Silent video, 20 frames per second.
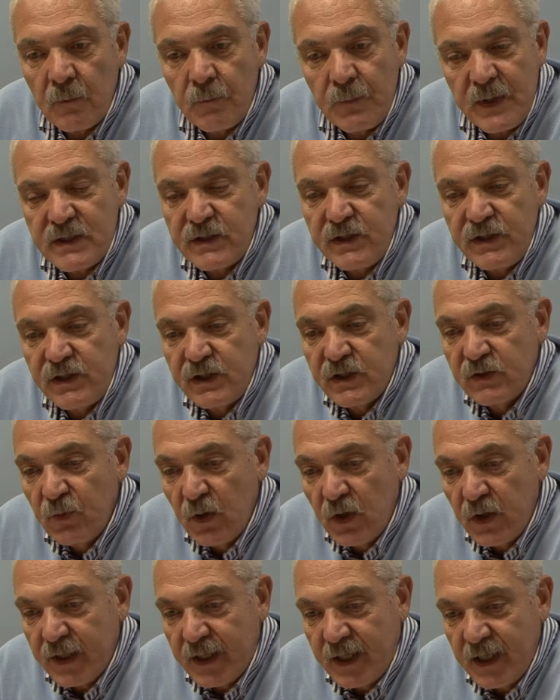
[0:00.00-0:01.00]
business is
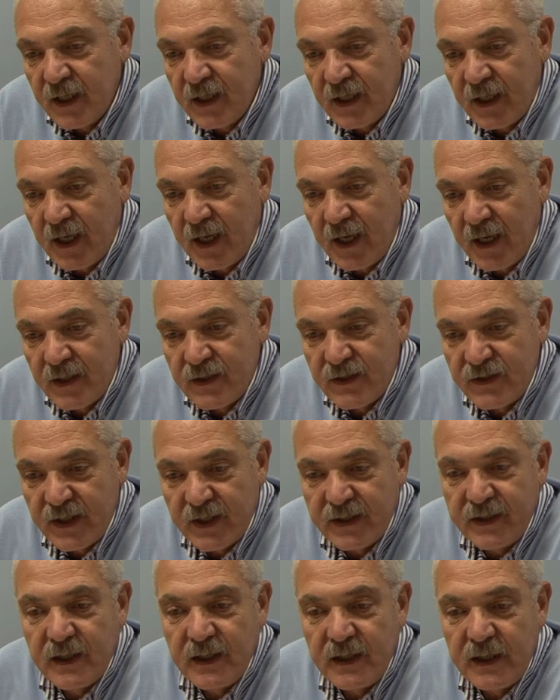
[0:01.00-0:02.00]
working and
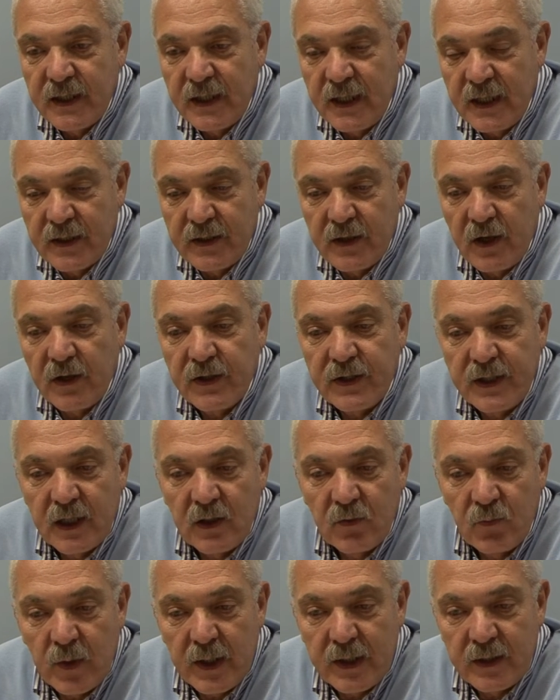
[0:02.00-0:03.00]
certainly
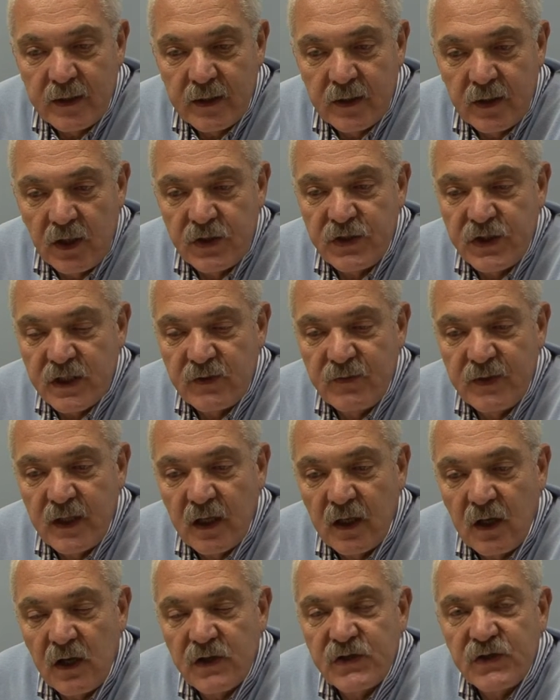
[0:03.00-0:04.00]
interacting with not just with
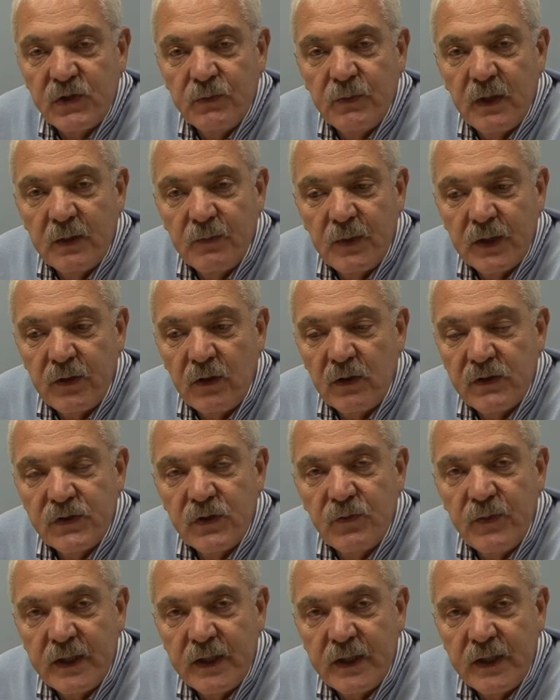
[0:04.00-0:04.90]
the customer but also